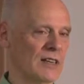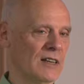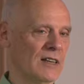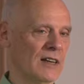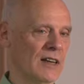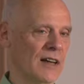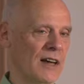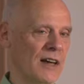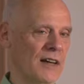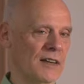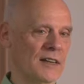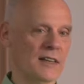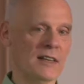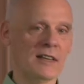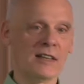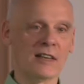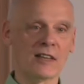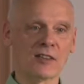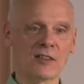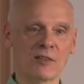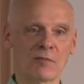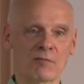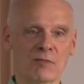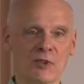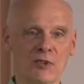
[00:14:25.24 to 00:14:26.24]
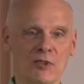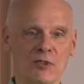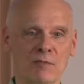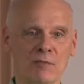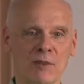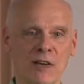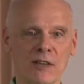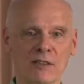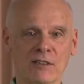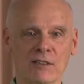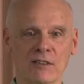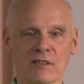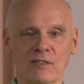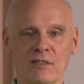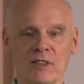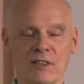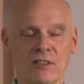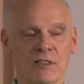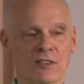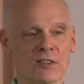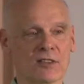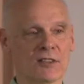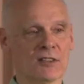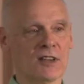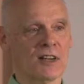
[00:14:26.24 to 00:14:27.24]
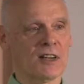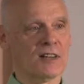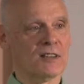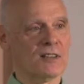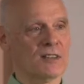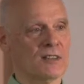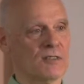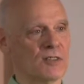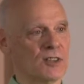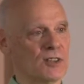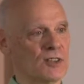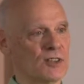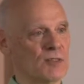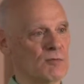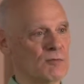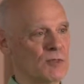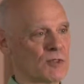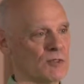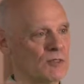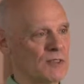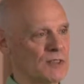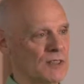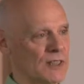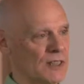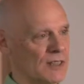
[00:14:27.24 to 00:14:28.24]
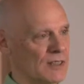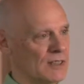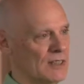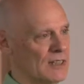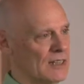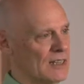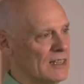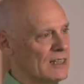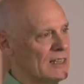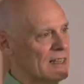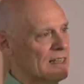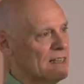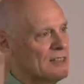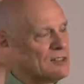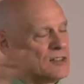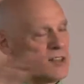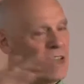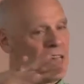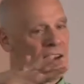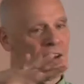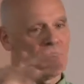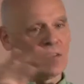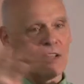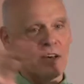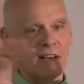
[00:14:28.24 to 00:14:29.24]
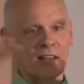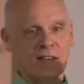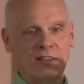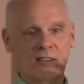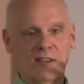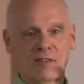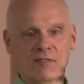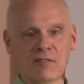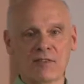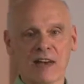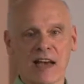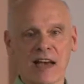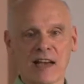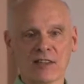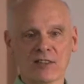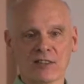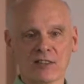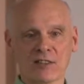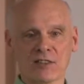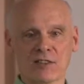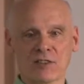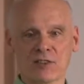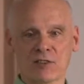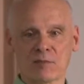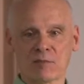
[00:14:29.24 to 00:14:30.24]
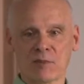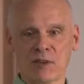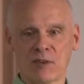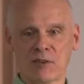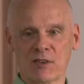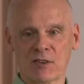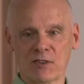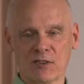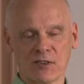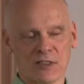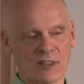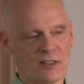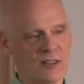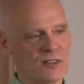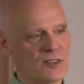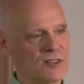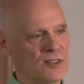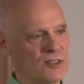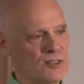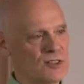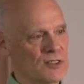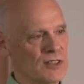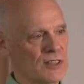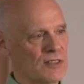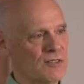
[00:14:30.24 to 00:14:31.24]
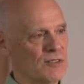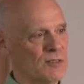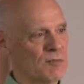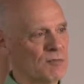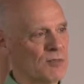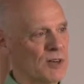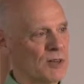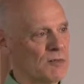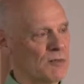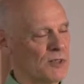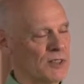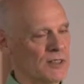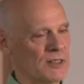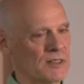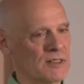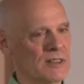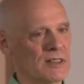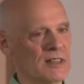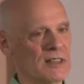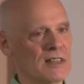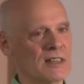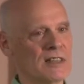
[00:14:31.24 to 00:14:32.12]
and he had the perspective that the scientific community is allied in a vast conspiracy to deceive the public.